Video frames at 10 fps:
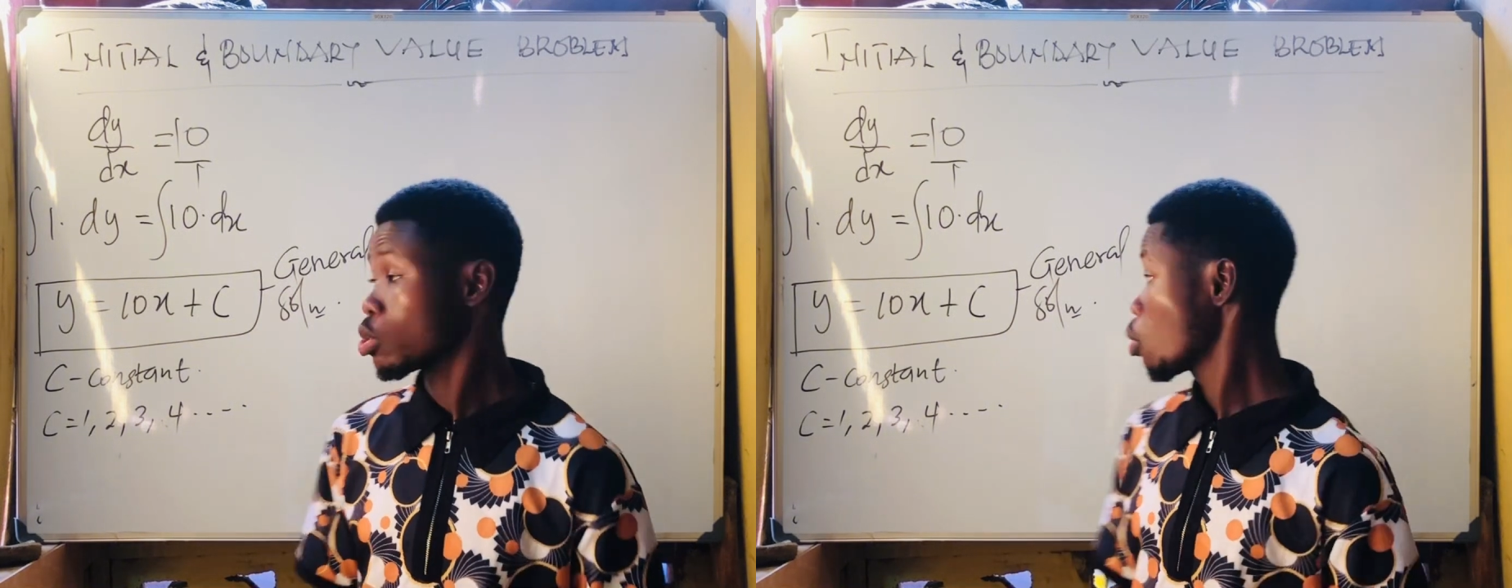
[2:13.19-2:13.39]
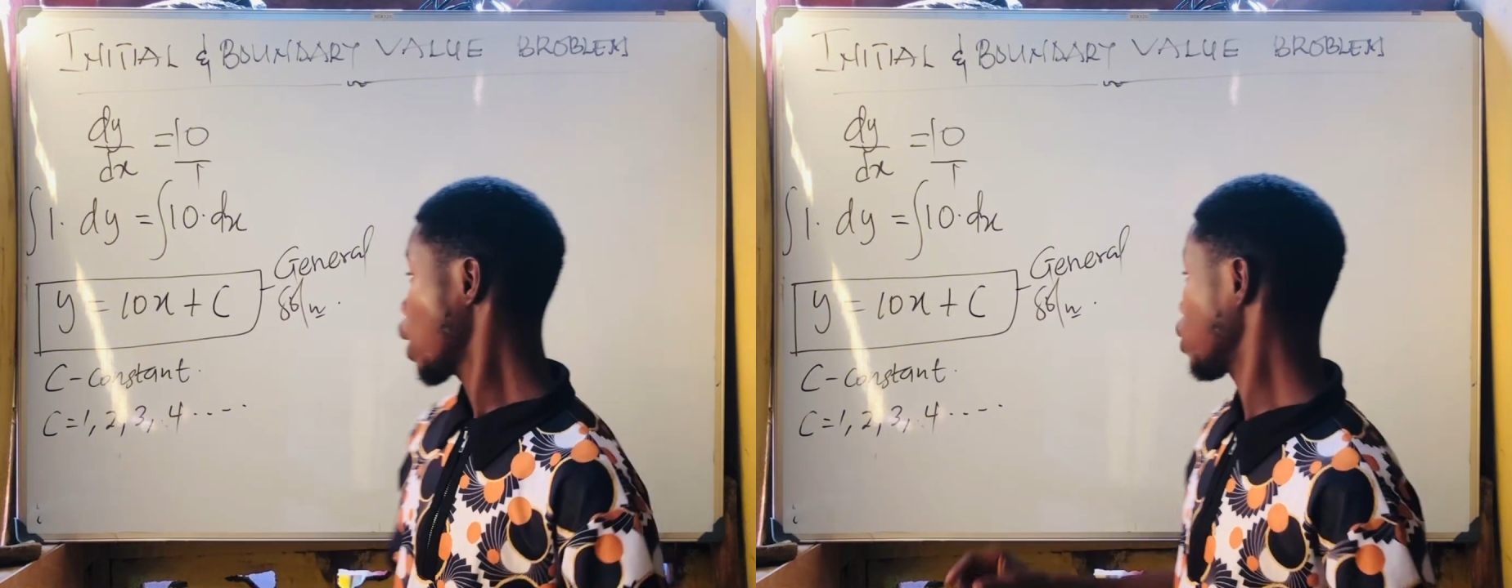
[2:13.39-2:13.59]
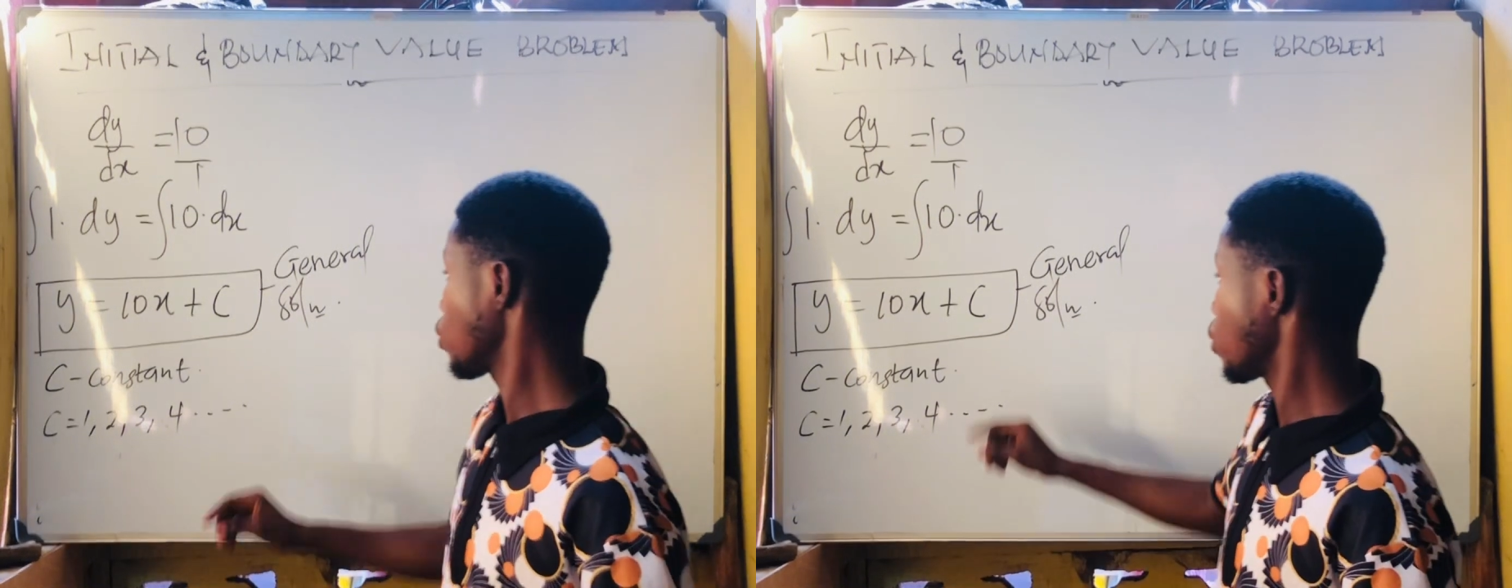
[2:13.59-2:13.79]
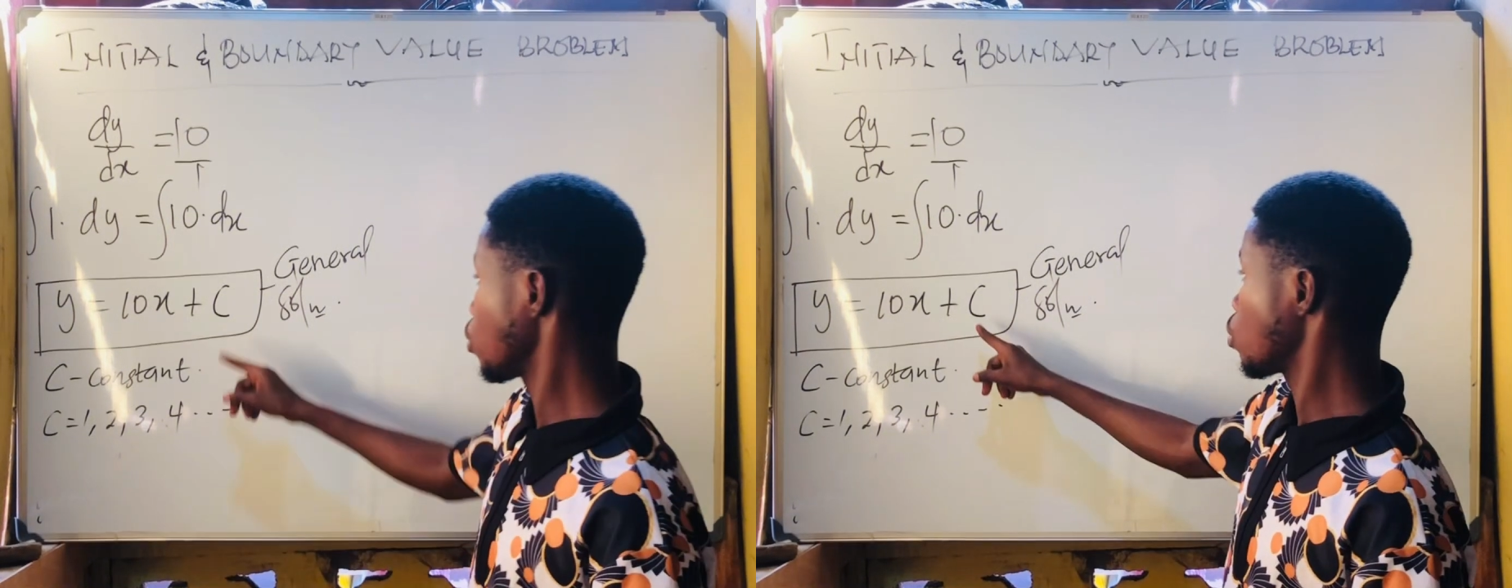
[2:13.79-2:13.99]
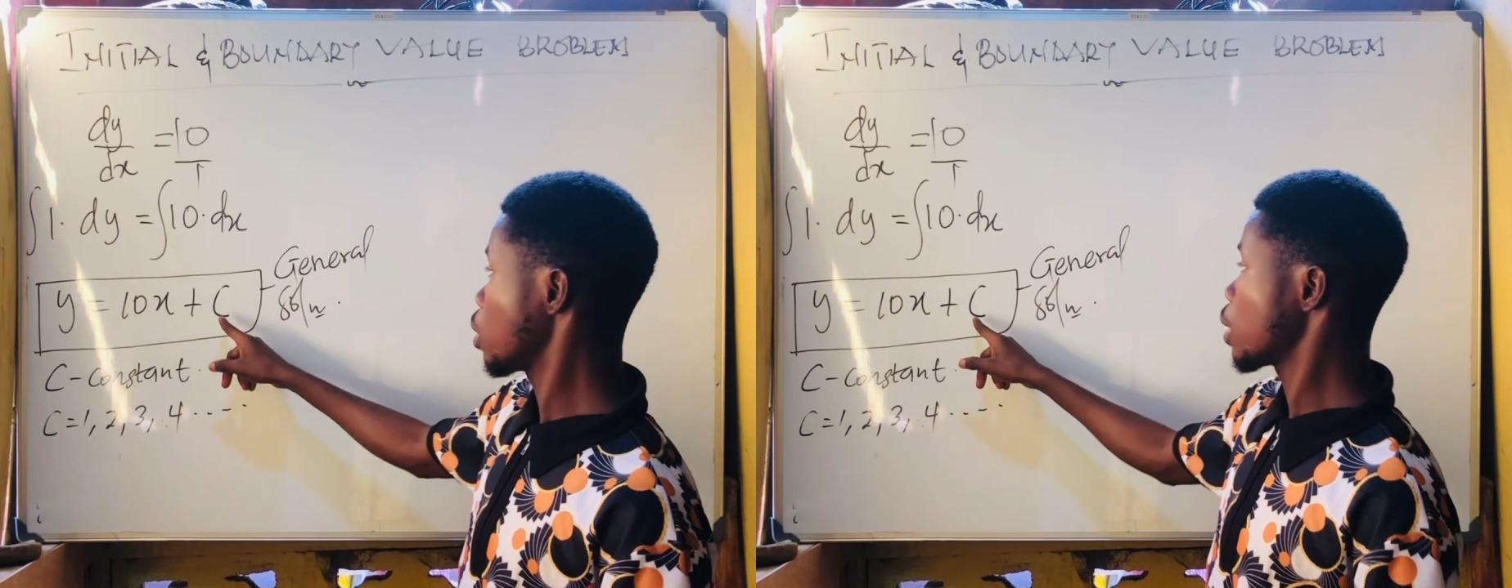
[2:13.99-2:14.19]
So once you're
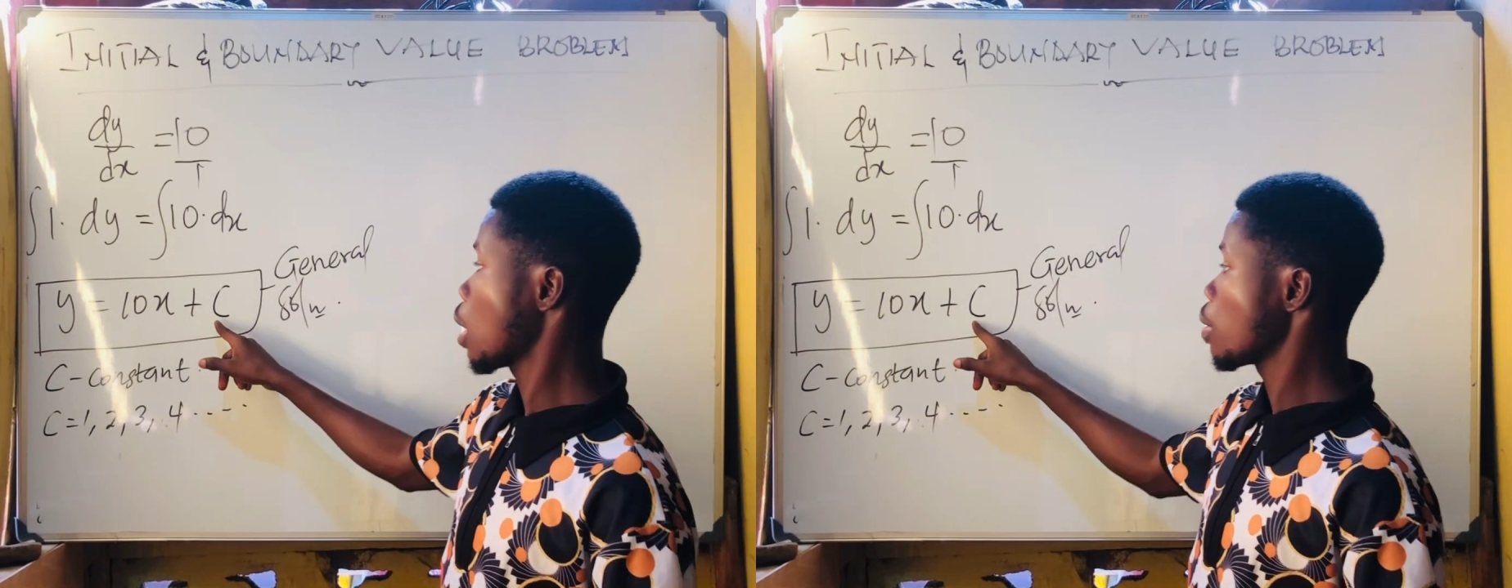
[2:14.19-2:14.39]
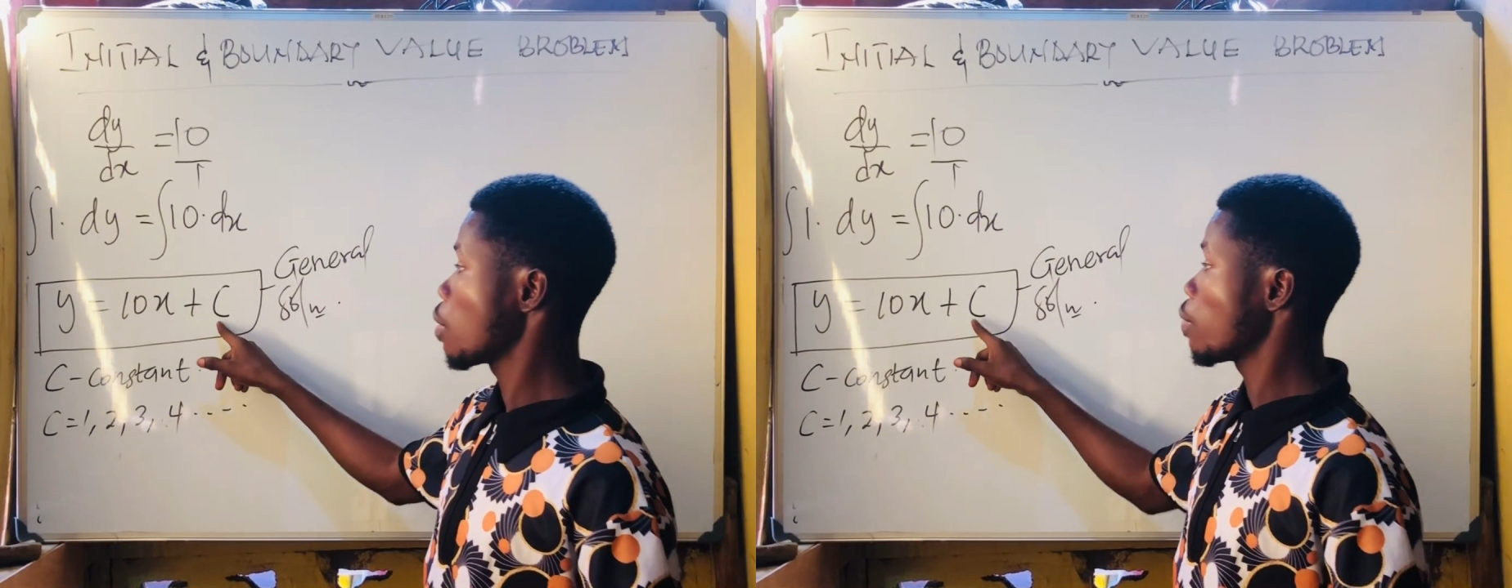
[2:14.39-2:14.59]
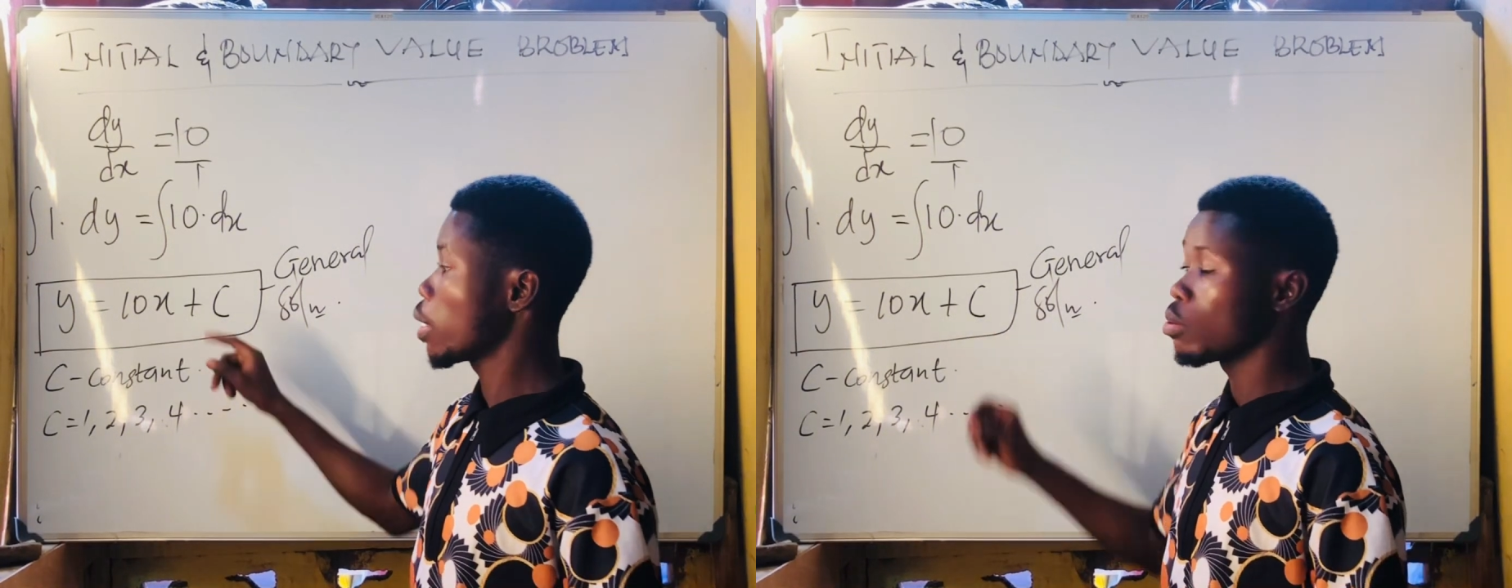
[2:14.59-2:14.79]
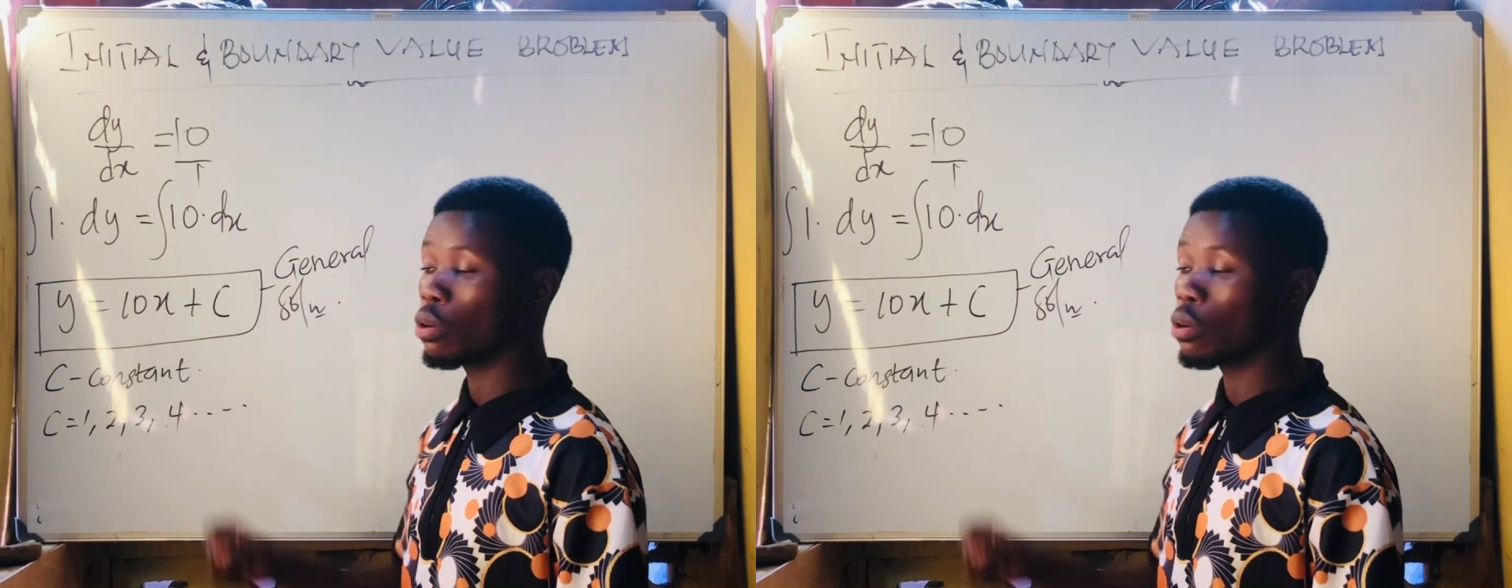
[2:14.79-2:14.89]
able to determine the value